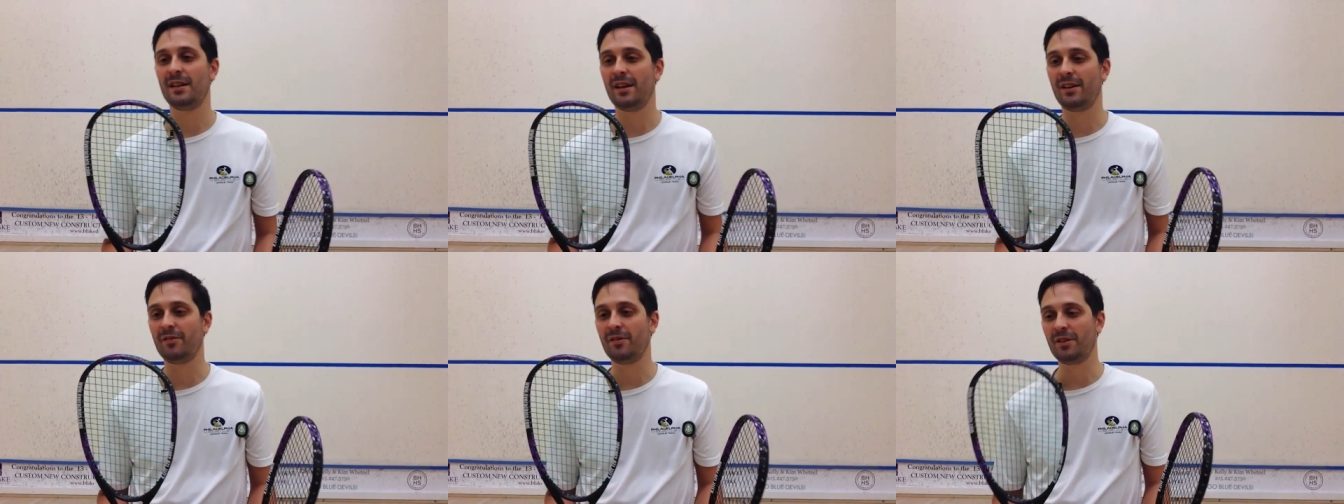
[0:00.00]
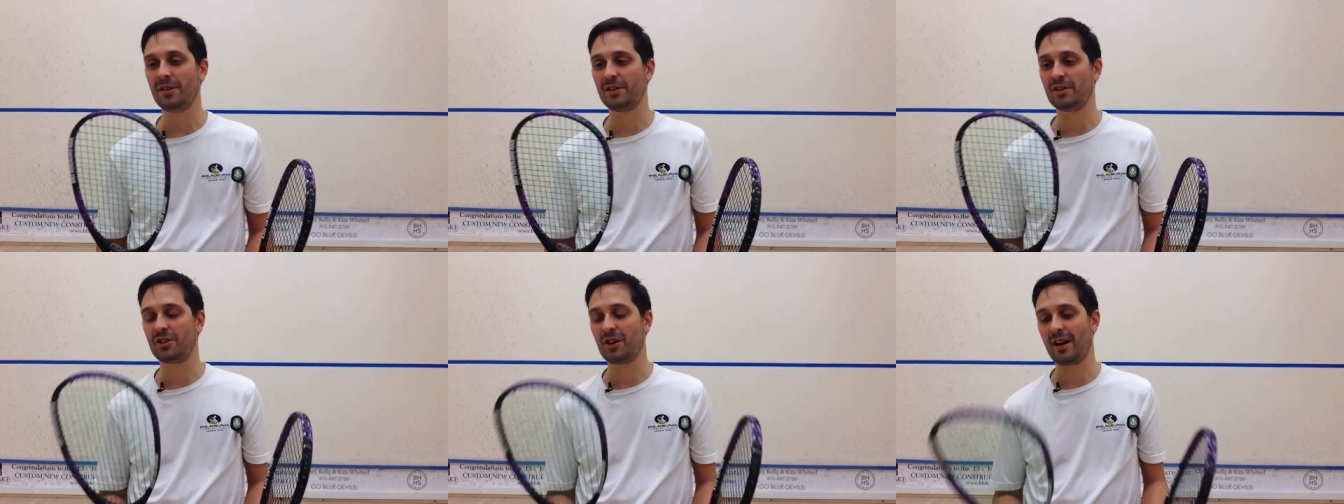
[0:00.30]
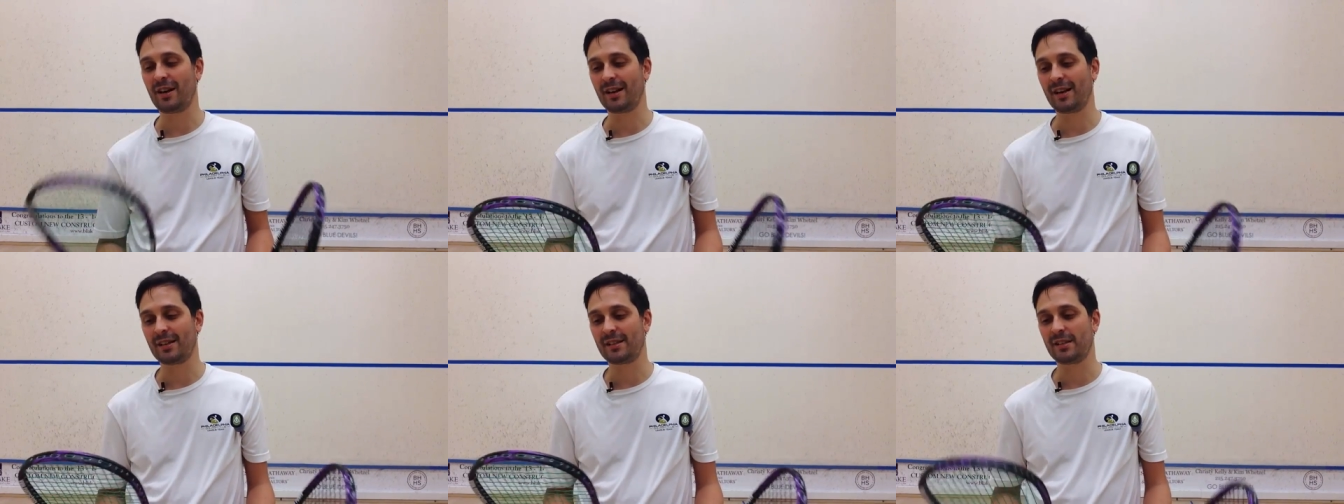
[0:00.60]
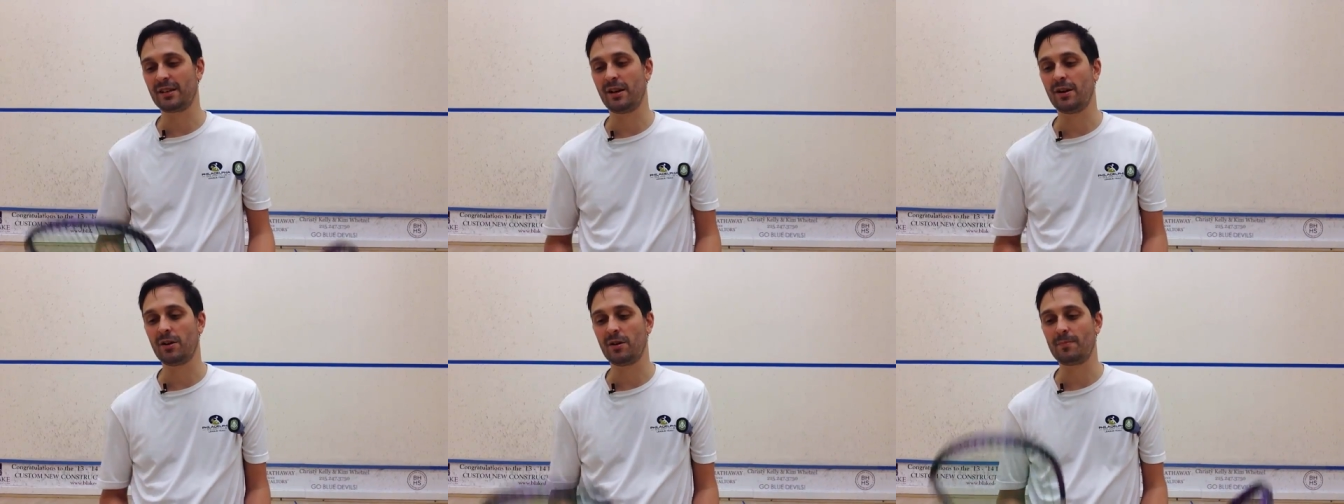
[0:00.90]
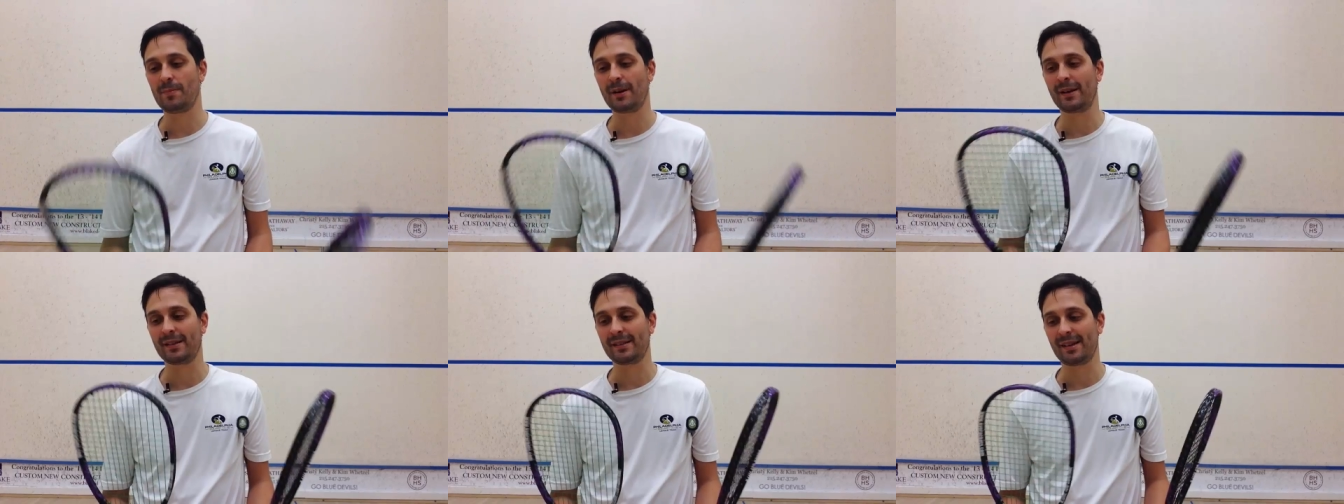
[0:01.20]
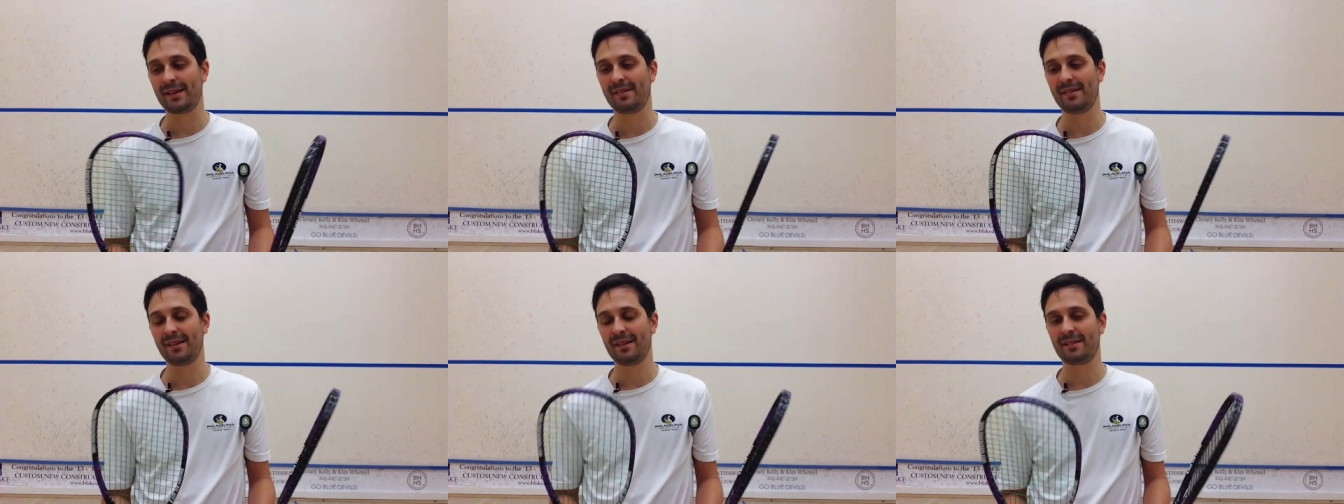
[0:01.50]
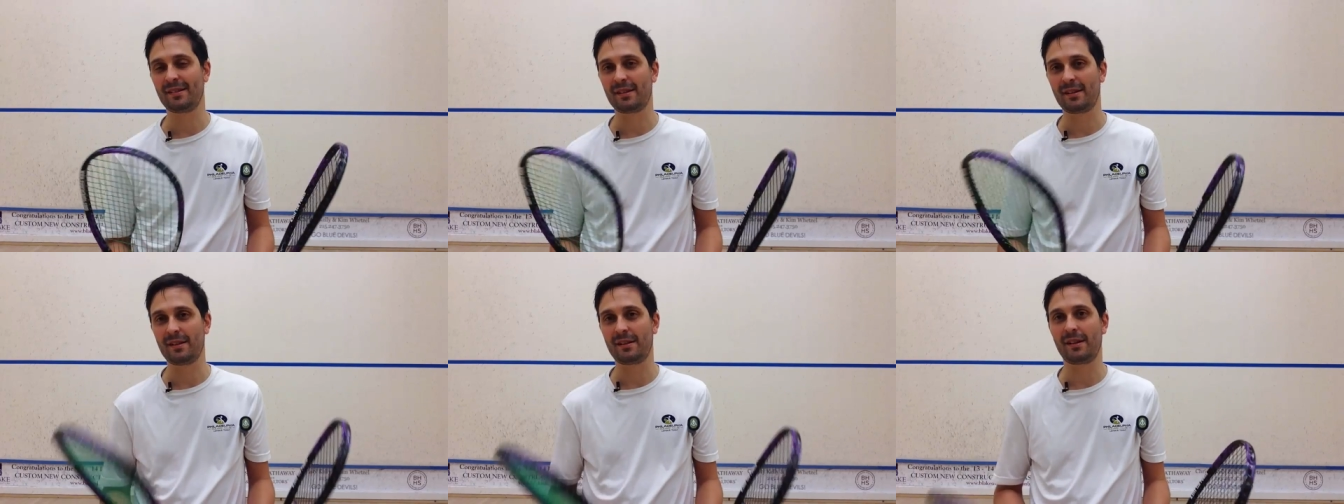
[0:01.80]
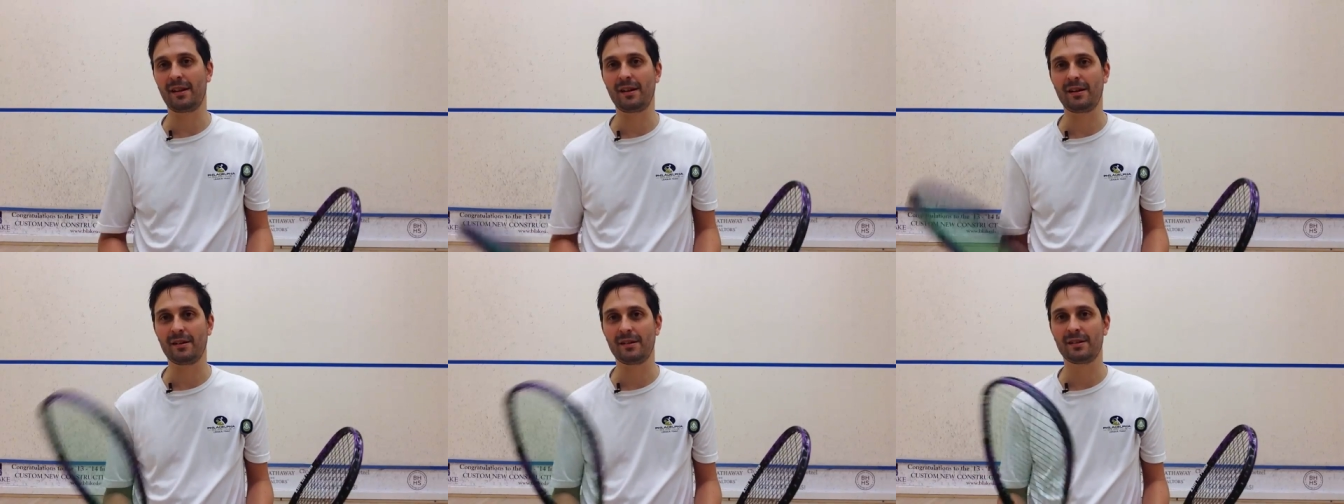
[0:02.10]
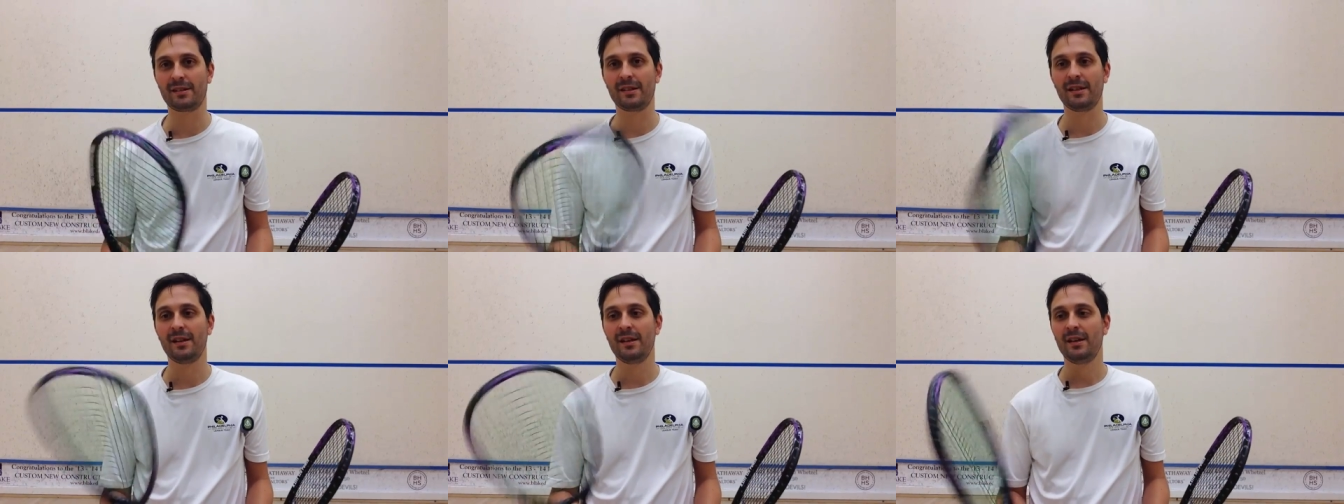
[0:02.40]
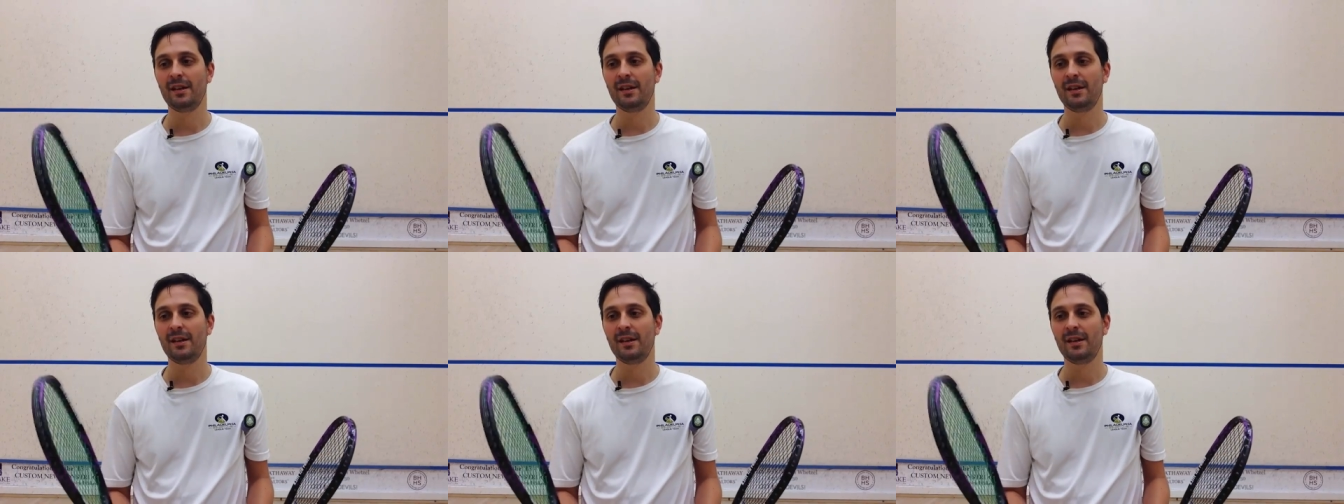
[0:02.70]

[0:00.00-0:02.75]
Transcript: and really try to get to know it because I think that there's,